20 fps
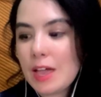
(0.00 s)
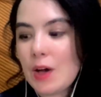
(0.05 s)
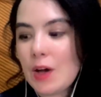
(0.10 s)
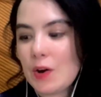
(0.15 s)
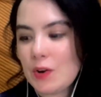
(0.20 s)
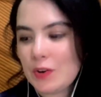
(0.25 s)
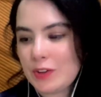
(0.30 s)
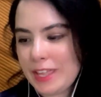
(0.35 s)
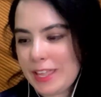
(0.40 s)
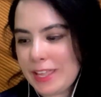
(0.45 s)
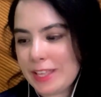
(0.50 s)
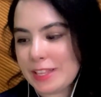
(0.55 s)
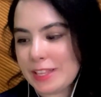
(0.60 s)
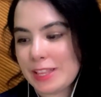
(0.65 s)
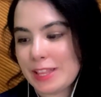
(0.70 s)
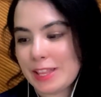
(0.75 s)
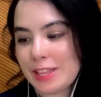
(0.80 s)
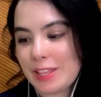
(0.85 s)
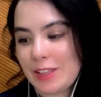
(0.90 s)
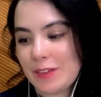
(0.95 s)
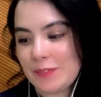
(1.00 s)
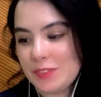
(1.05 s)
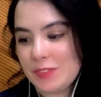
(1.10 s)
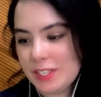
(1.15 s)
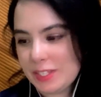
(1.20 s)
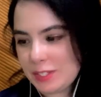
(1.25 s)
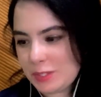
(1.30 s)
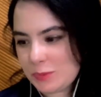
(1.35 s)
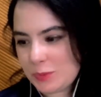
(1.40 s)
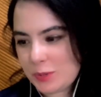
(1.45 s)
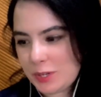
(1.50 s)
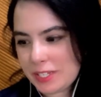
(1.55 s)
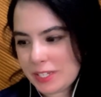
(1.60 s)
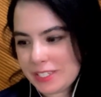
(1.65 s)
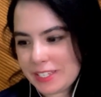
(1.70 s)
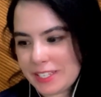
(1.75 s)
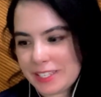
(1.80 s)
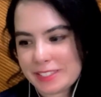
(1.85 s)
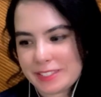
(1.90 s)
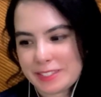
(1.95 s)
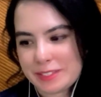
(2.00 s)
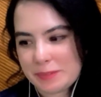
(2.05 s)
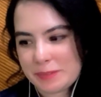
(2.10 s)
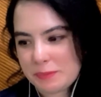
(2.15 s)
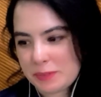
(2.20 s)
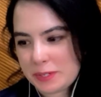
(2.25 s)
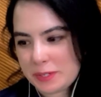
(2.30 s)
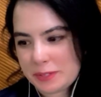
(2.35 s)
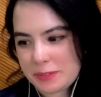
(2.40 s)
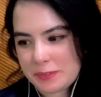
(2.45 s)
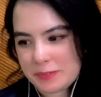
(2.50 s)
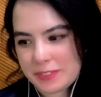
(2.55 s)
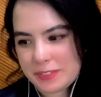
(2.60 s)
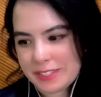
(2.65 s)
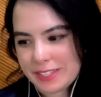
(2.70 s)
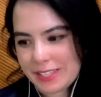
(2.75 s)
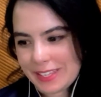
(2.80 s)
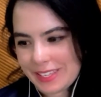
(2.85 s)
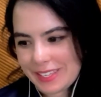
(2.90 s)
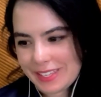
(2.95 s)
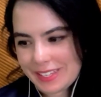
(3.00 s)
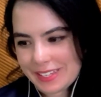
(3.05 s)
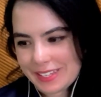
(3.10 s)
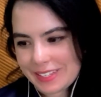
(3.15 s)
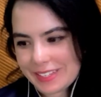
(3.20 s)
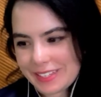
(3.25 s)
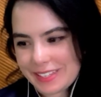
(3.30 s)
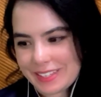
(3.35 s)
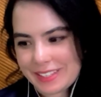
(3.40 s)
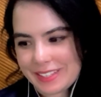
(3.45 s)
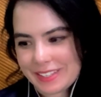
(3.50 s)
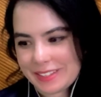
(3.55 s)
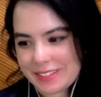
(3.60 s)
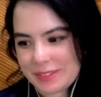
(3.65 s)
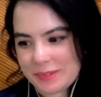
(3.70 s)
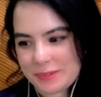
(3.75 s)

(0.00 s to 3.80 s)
Okay, love this one. It's in the middle of the lake, in the